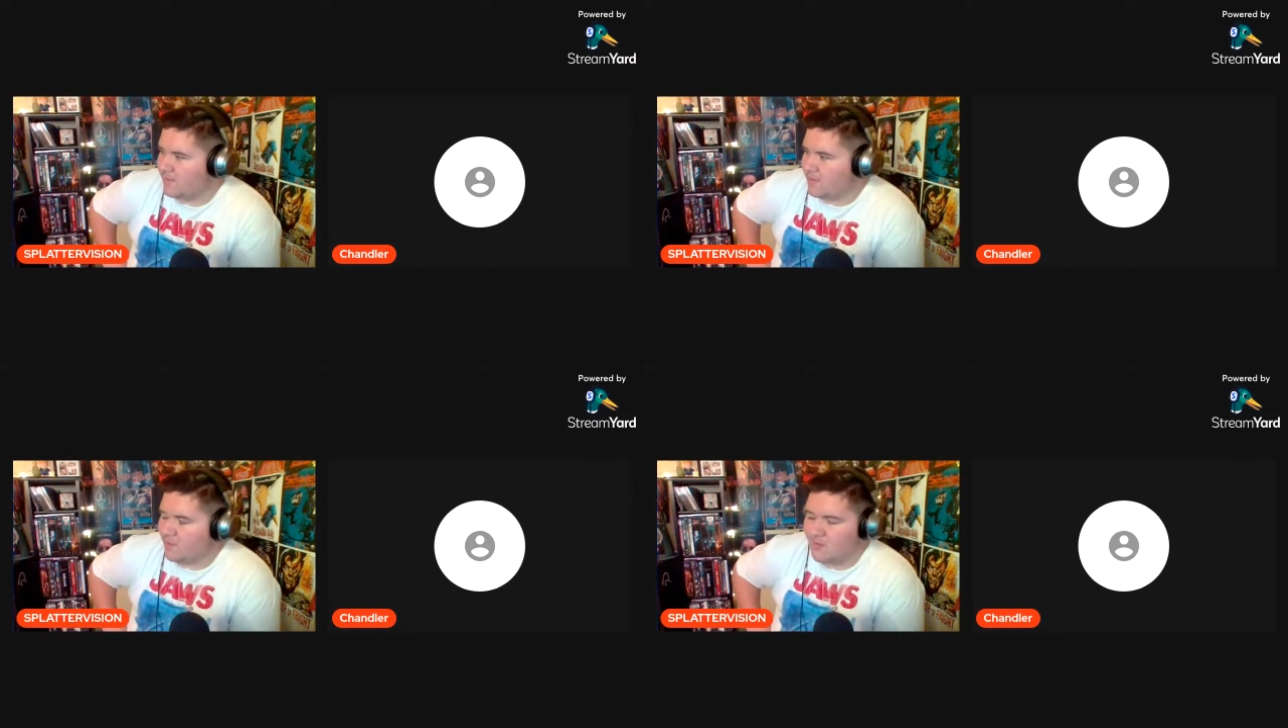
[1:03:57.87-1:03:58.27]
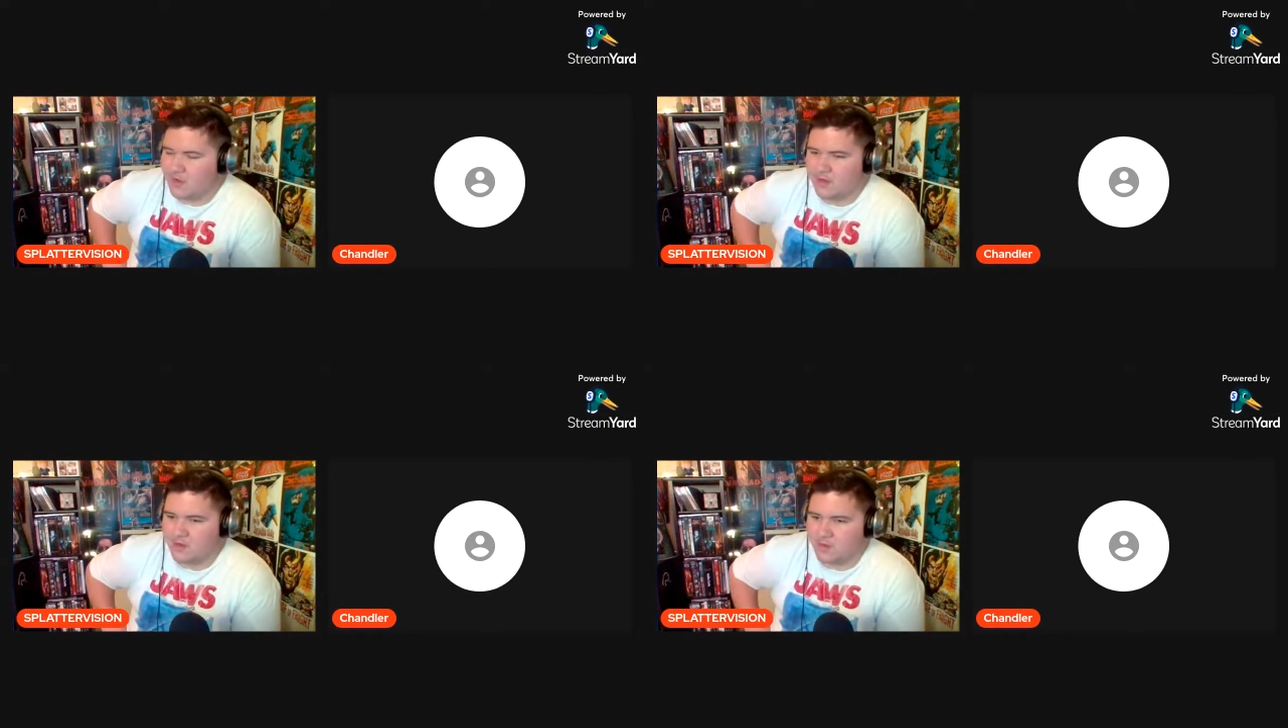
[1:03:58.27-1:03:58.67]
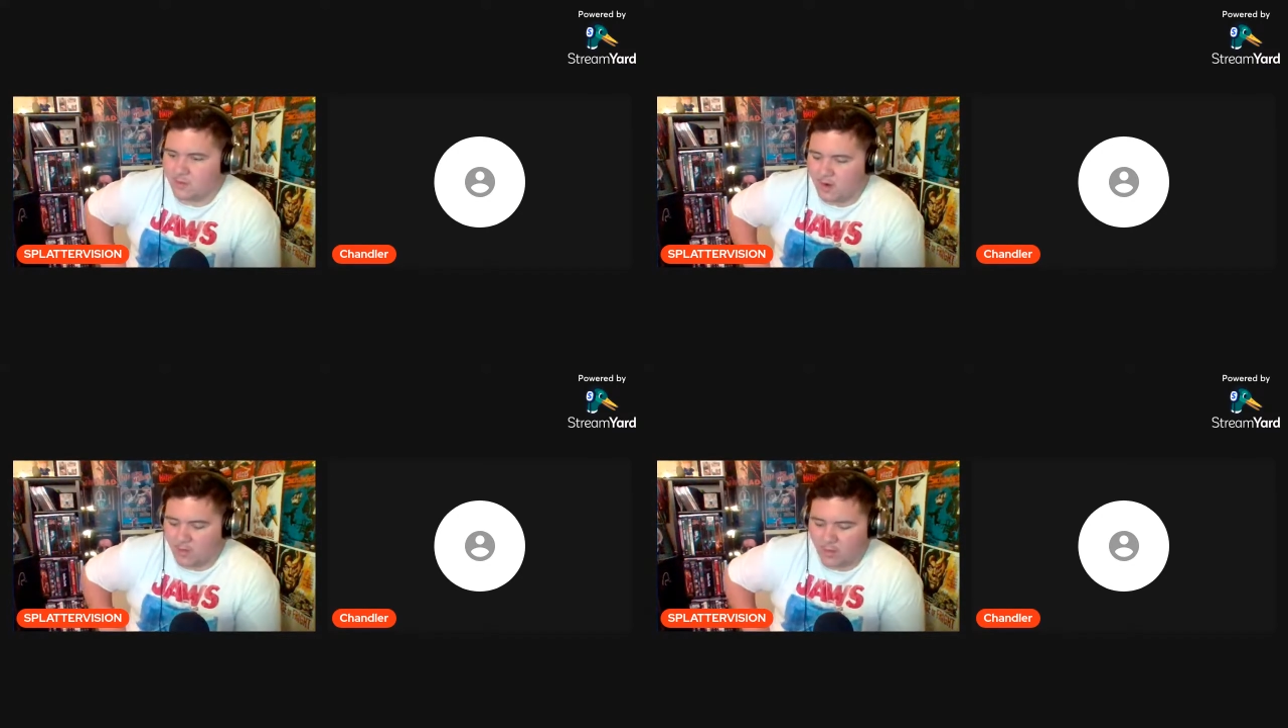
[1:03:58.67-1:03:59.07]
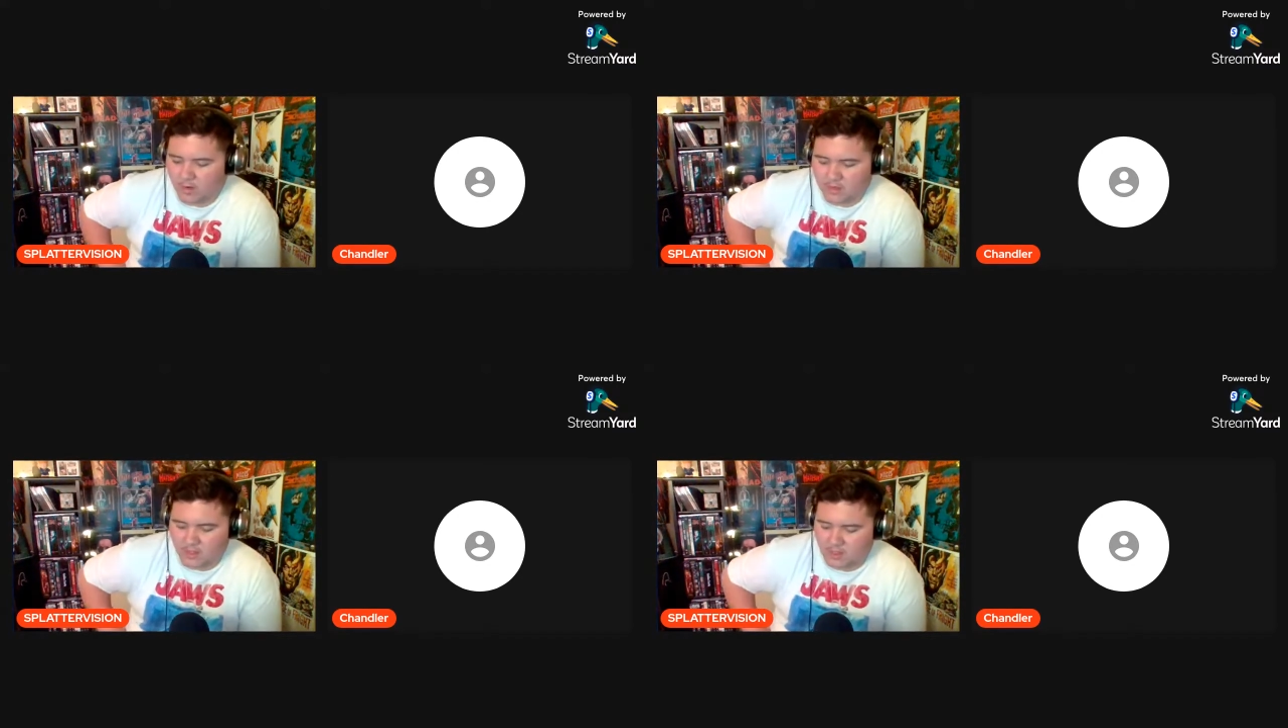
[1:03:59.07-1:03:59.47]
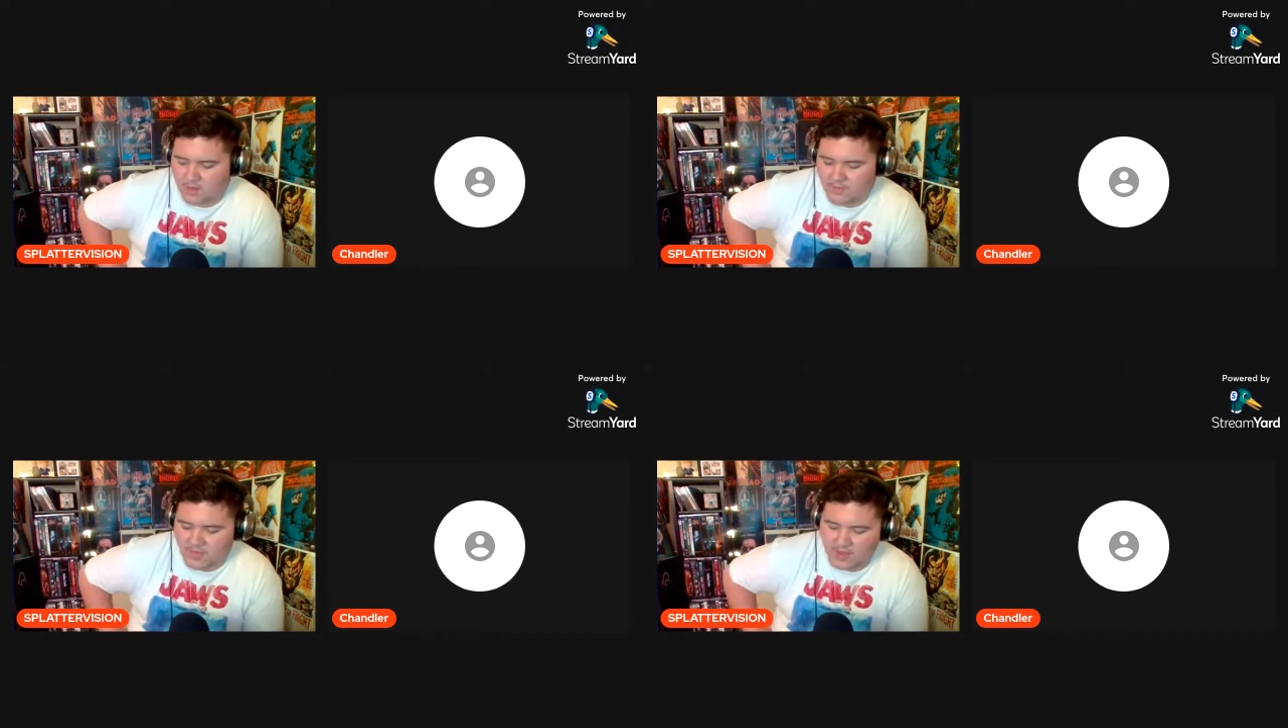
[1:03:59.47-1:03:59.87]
movie where I work. They